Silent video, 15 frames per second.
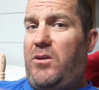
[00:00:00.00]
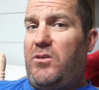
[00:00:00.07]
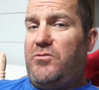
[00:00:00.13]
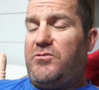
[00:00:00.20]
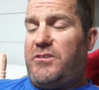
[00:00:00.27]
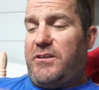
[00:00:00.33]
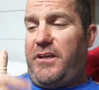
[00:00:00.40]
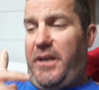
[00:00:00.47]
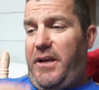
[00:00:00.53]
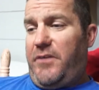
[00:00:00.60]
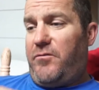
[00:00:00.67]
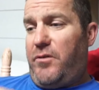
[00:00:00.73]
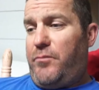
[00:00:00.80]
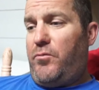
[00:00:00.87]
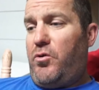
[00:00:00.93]
loosen
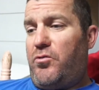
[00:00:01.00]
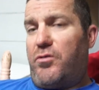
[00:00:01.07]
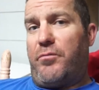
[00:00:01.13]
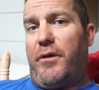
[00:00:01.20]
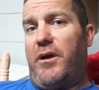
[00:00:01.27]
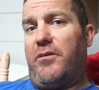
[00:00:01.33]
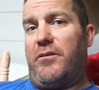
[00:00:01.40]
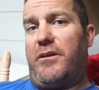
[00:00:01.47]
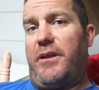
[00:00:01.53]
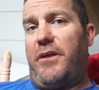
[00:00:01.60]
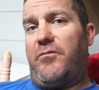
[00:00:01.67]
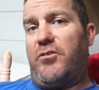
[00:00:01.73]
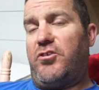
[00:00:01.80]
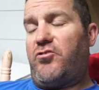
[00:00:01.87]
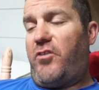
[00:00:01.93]
every motor mount and
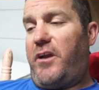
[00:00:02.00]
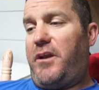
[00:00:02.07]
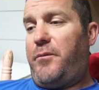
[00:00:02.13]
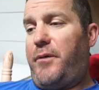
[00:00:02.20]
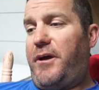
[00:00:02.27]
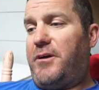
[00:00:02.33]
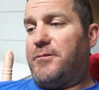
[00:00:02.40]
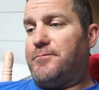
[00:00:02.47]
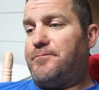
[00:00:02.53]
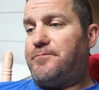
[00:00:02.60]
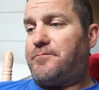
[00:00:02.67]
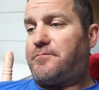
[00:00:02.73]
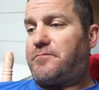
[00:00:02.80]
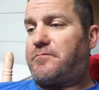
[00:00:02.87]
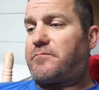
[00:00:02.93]
every tranny mount
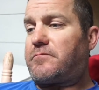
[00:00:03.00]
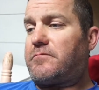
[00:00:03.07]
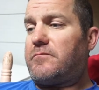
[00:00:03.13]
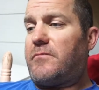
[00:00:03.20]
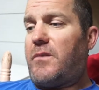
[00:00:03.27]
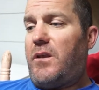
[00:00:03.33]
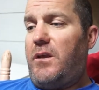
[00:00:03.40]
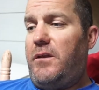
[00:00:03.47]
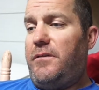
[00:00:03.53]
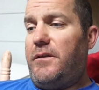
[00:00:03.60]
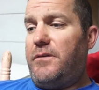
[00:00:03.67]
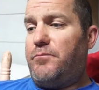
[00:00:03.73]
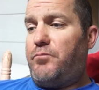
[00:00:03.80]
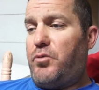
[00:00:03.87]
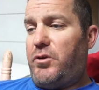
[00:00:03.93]
and
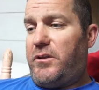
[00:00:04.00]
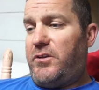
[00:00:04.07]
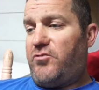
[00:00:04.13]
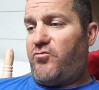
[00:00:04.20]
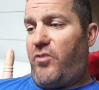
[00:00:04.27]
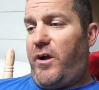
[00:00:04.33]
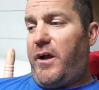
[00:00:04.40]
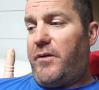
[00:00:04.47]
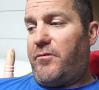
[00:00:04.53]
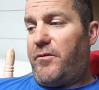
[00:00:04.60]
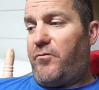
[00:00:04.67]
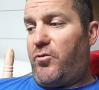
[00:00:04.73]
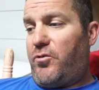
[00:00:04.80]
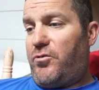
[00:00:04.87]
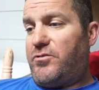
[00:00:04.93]
then put it in drive,
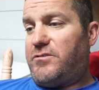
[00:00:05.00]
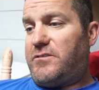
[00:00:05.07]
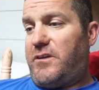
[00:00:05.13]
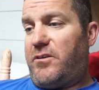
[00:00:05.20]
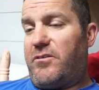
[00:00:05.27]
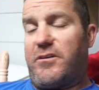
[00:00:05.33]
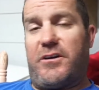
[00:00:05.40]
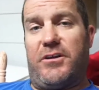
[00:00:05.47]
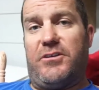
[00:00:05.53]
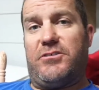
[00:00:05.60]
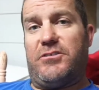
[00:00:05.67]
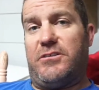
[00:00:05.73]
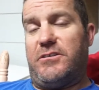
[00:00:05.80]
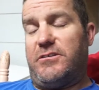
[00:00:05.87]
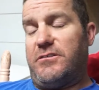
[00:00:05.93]
reverse, air
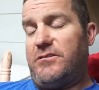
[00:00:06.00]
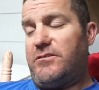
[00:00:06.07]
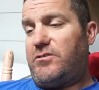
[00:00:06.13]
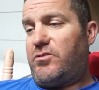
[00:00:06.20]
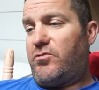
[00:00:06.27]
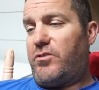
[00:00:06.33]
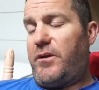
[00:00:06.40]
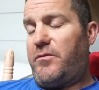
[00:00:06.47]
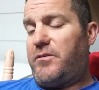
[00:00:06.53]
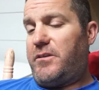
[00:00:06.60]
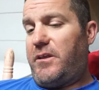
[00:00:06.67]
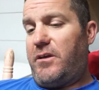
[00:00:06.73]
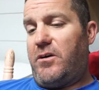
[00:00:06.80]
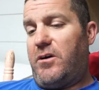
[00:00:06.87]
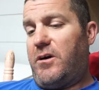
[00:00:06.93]
conditioning, turn
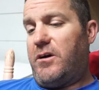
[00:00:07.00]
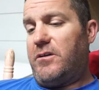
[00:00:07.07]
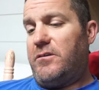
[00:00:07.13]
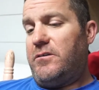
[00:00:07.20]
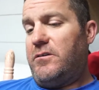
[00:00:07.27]
everything on,